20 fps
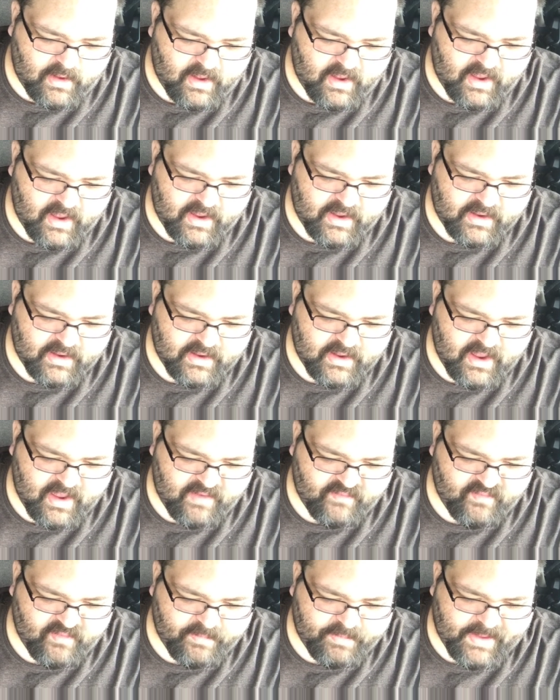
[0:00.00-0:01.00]
I
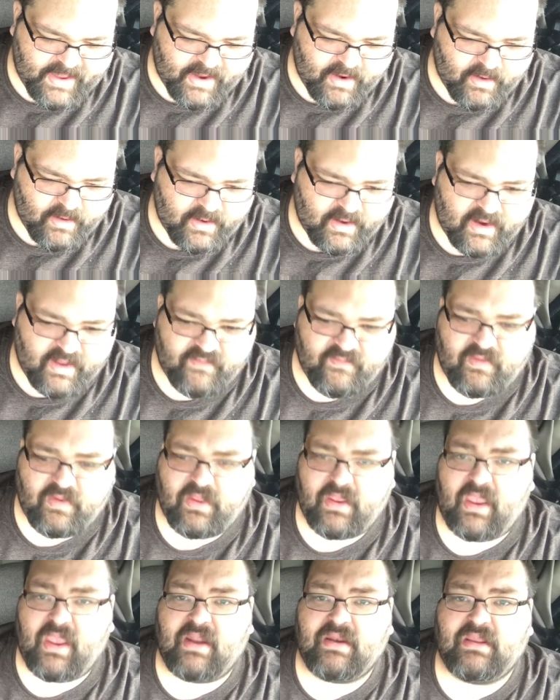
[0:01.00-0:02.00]
have a pair and I've
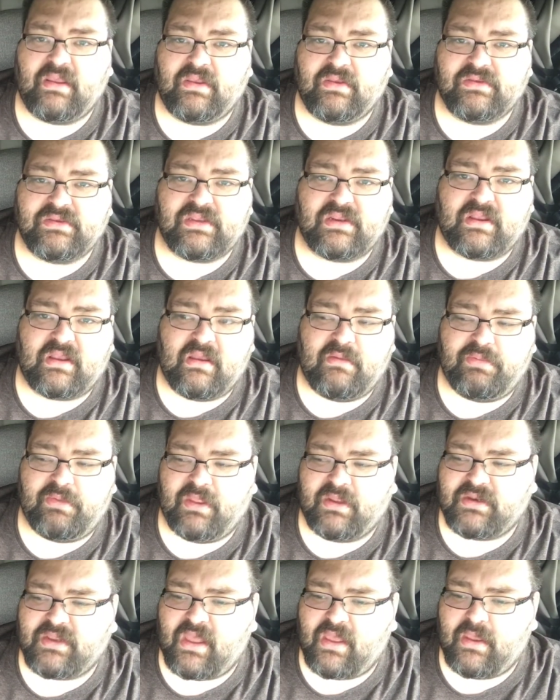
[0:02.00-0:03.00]
only had to use it a
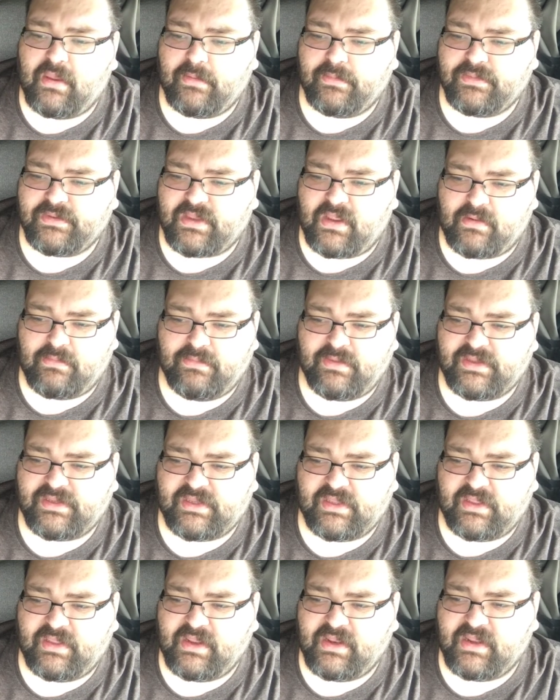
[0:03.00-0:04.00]
couple of times on
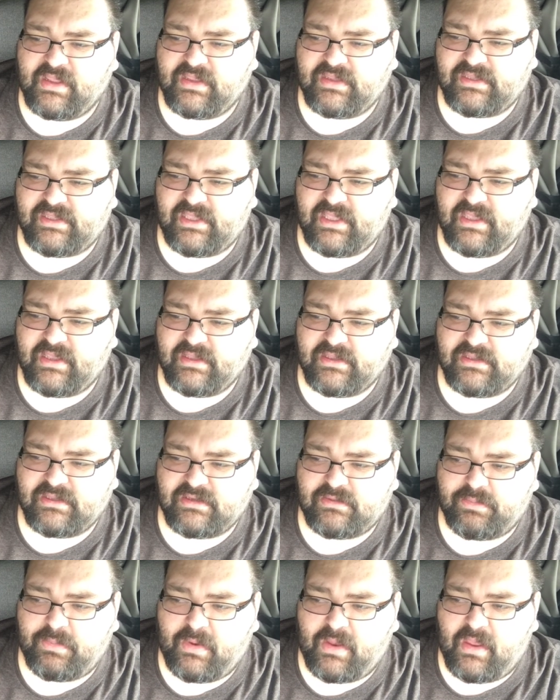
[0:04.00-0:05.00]
miscellaneous
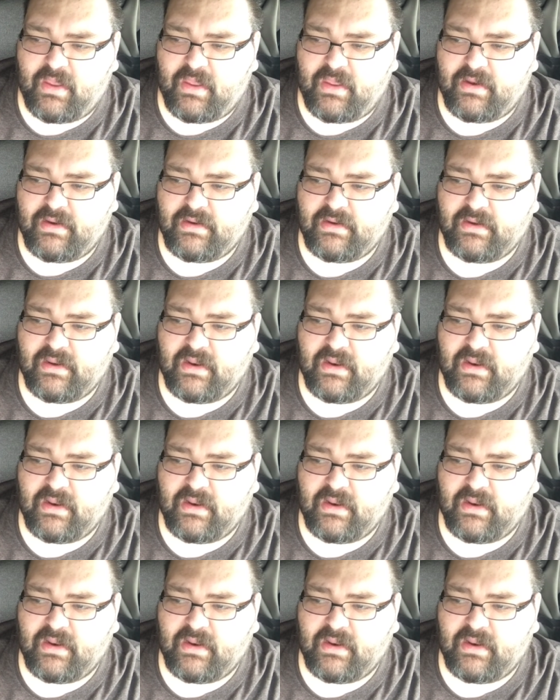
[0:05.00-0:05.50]
things, but